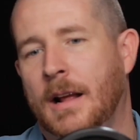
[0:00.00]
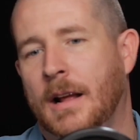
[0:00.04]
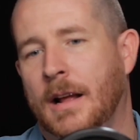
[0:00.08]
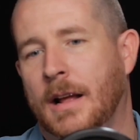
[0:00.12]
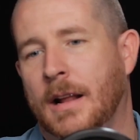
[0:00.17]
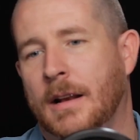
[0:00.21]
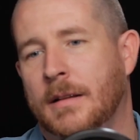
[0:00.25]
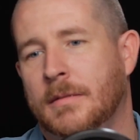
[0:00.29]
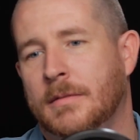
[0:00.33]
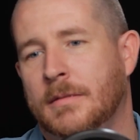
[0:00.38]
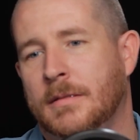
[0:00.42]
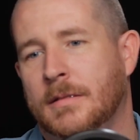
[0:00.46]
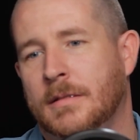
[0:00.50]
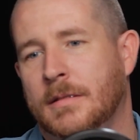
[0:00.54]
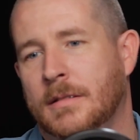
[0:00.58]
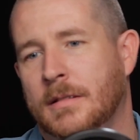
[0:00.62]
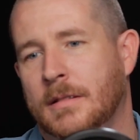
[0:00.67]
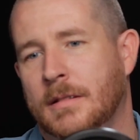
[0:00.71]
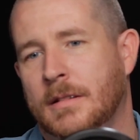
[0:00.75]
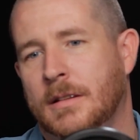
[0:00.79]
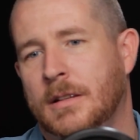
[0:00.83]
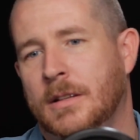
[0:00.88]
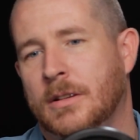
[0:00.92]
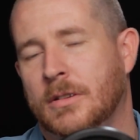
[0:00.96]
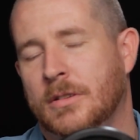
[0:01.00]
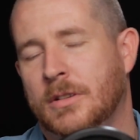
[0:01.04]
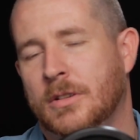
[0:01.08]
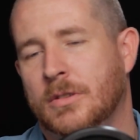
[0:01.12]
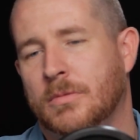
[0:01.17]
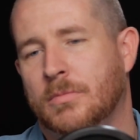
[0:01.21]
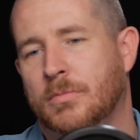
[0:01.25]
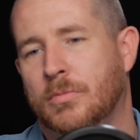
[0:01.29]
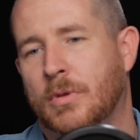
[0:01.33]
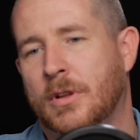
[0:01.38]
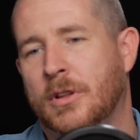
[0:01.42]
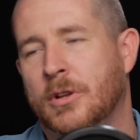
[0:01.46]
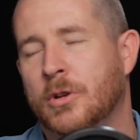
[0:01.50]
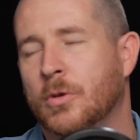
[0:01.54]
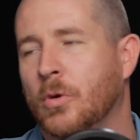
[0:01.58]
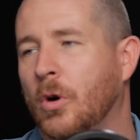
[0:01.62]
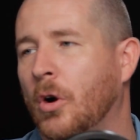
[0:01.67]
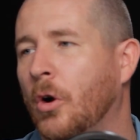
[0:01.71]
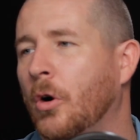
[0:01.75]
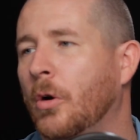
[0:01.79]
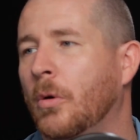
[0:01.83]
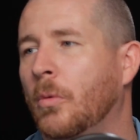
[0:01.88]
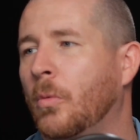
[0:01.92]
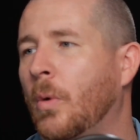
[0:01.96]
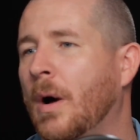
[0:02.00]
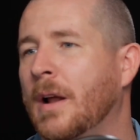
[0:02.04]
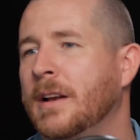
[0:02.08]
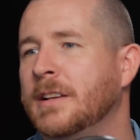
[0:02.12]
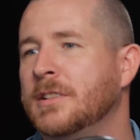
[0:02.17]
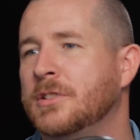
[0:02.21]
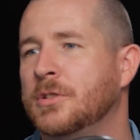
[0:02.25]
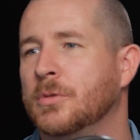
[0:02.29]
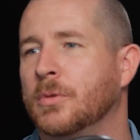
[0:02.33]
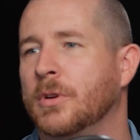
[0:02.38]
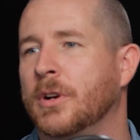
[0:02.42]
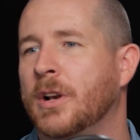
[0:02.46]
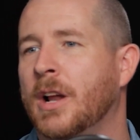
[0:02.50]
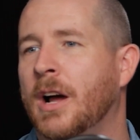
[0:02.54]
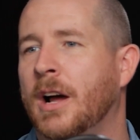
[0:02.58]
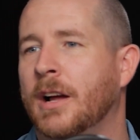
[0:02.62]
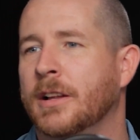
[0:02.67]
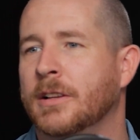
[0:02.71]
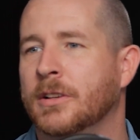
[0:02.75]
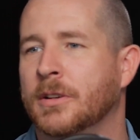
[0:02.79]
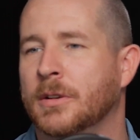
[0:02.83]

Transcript: and you whether you're wanting to or not,